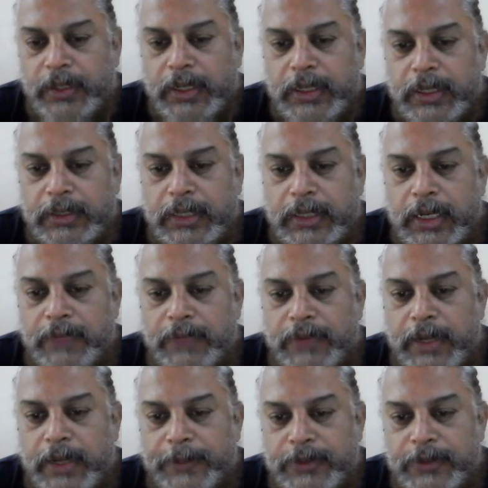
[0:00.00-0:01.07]
the liver
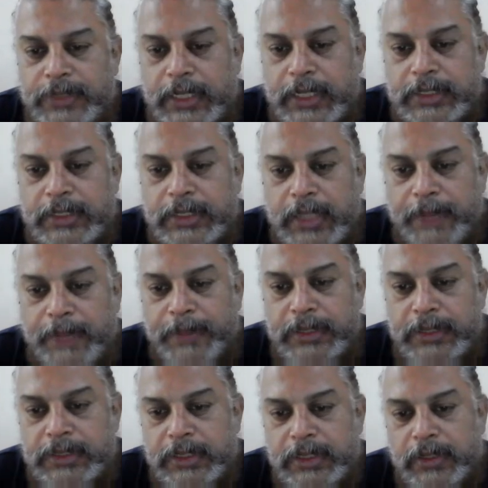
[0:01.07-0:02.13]
hepatocytes
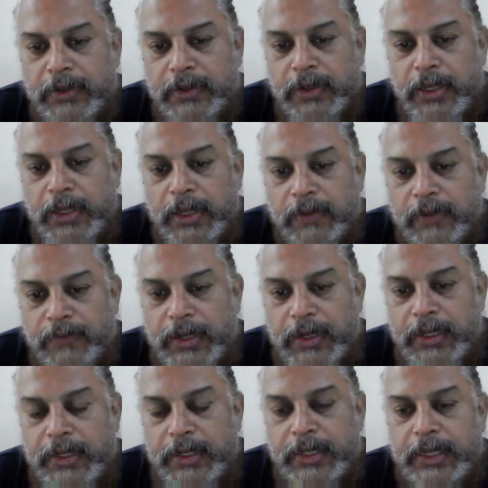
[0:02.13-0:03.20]
damage will
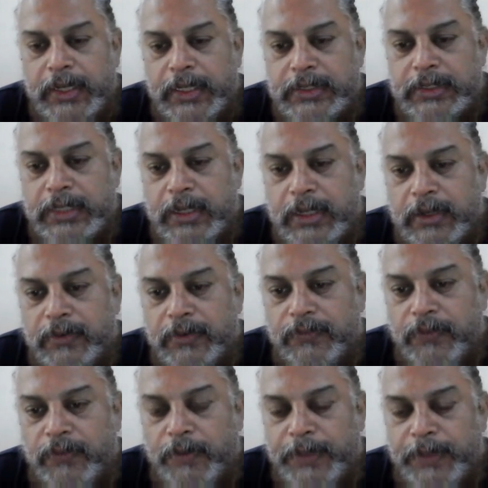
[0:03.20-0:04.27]
decrease the
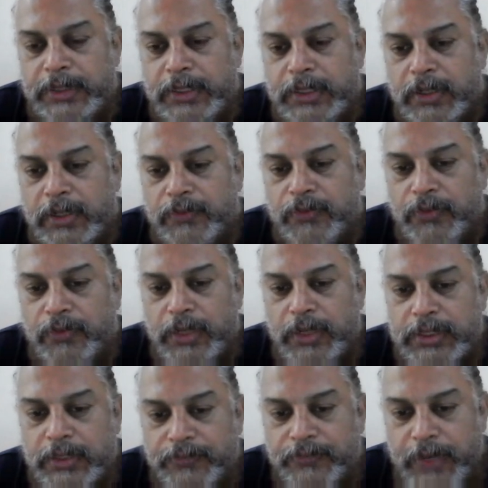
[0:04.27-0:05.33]
formation of
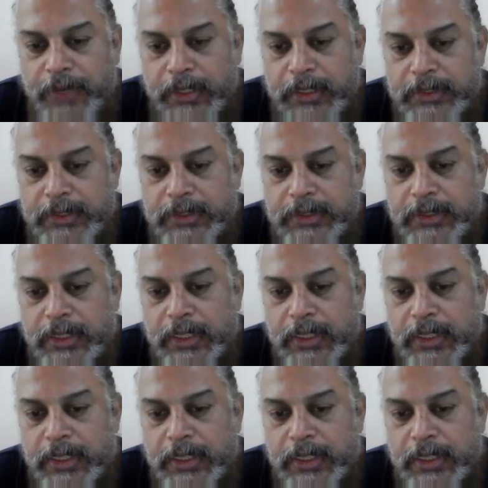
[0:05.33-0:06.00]
coagulation factors,